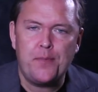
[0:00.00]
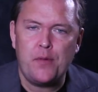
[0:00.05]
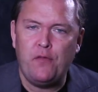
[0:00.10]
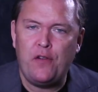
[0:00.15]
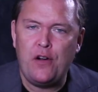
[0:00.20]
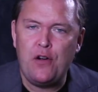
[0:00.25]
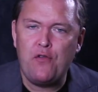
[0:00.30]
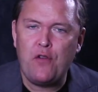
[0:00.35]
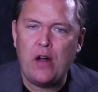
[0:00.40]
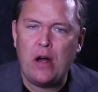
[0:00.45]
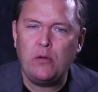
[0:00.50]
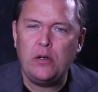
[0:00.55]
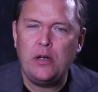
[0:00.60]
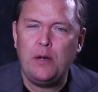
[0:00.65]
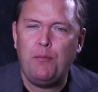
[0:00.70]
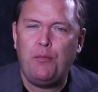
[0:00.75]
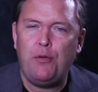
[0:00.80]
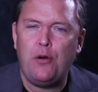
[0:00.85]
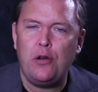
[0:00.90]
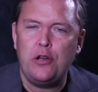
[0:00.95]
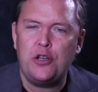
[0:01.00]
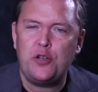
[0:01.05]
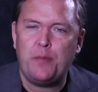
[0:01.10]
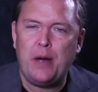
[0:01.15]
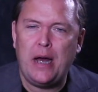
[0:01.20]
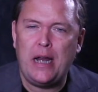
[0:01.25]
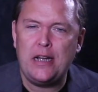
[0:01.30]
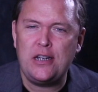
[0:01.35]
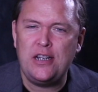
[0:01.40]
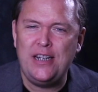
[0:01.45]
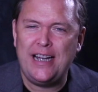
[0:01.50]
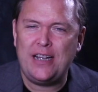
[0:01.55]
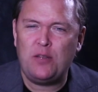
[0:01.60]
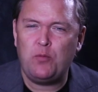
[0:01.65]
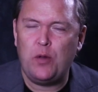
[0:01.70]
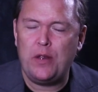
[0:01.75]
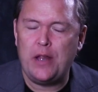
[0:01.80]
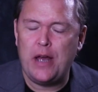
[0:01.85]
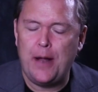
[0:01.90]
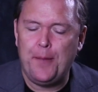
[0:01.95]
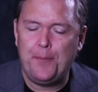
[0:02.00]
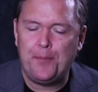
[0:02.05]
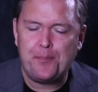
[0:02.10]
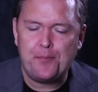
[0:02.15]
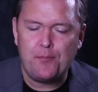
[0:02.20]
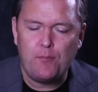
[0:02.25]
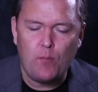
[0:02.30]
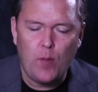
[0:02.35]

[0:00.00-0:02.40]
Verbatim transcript: Very rounded and polished palate, yet with a